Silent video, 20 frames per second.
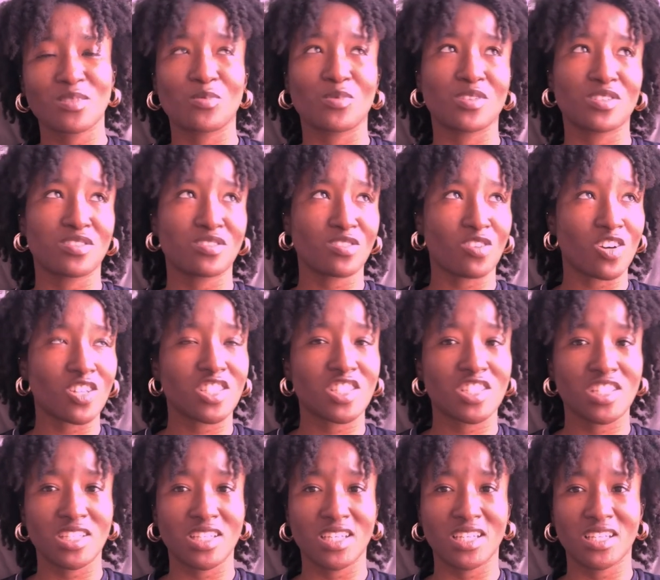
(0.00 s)
it was
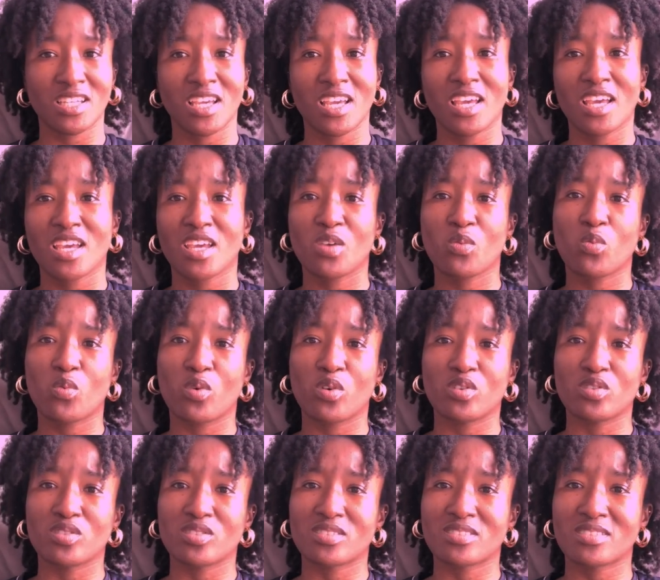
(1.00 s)
touching, it
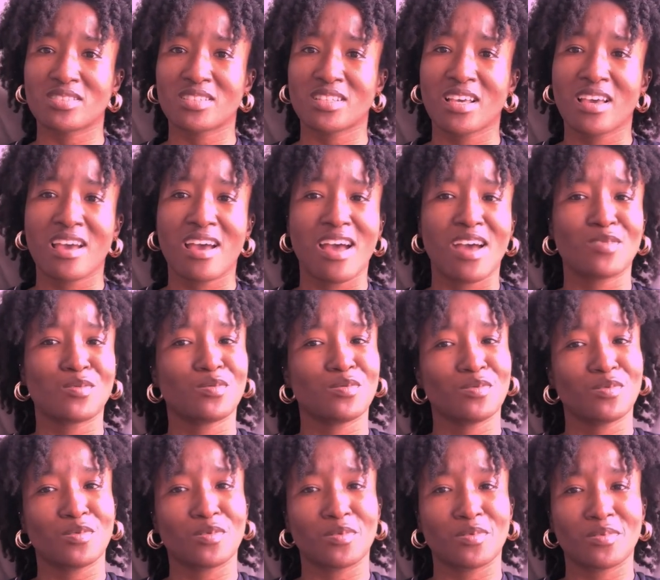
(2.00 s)
was, I
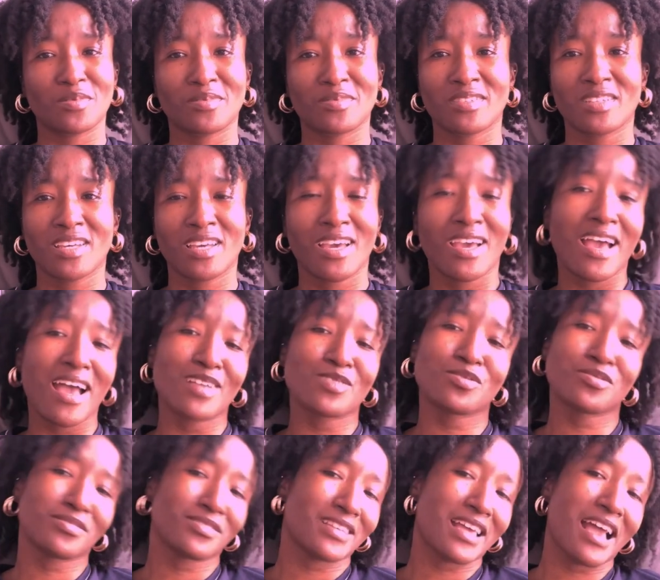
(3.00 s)
don't know,
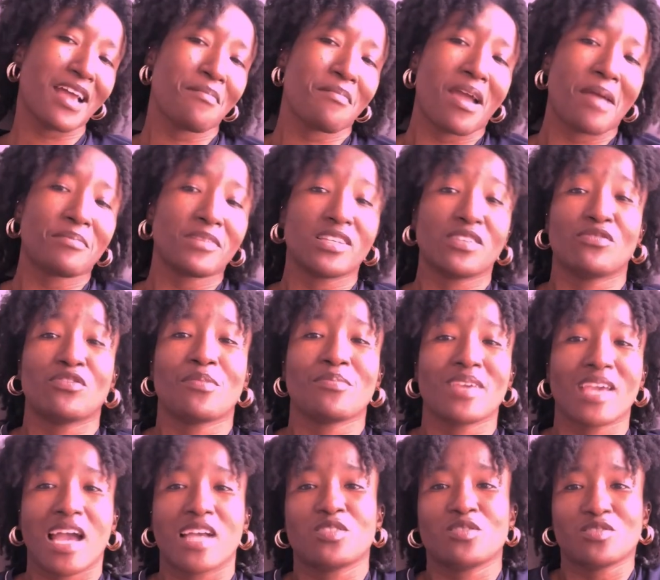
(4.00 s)

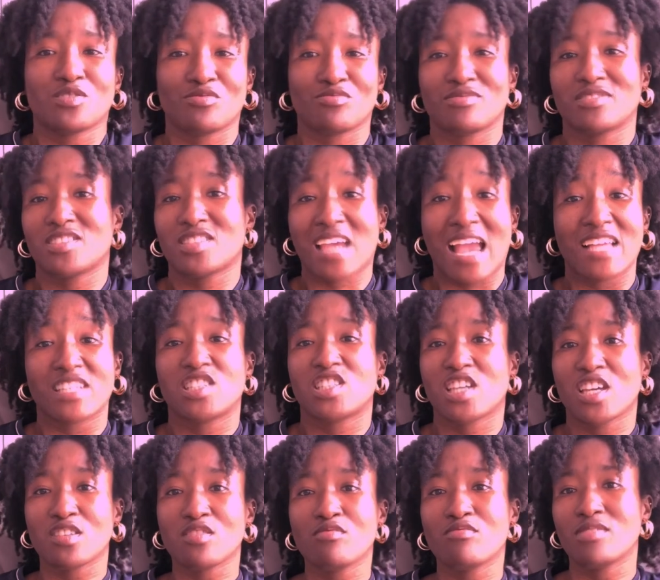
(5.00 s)
I
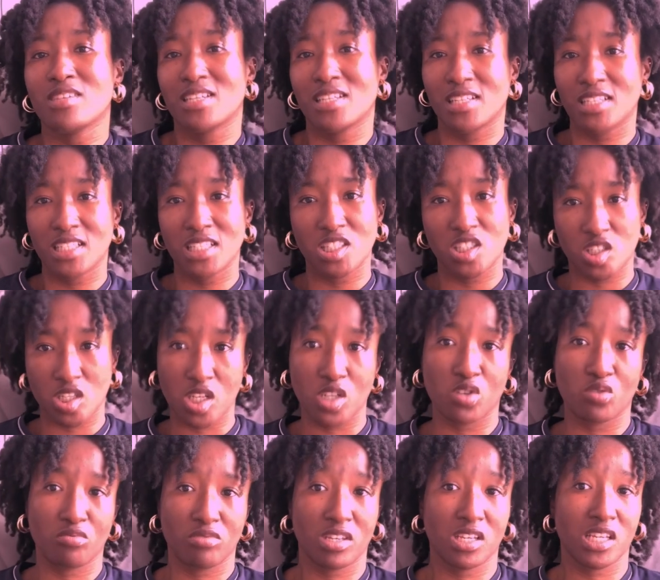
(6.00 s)

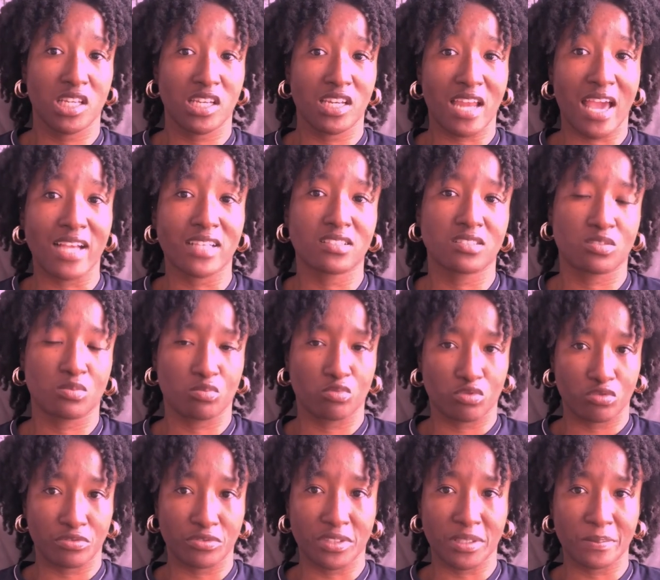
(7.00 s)
genuinely liked the
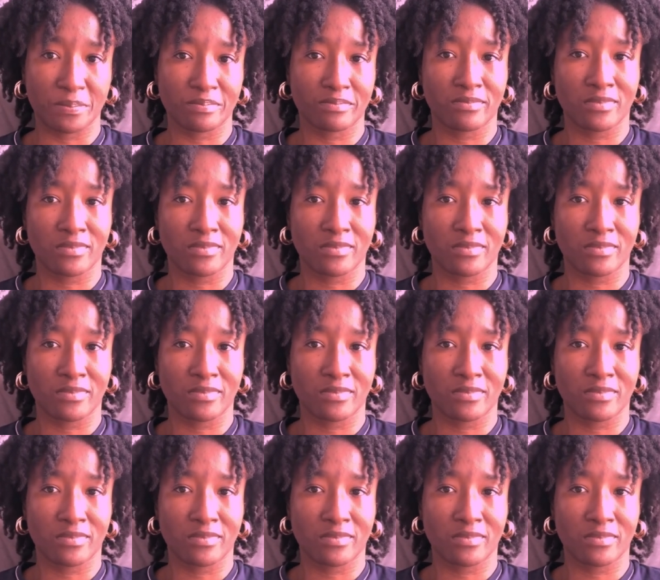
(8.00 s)
movie.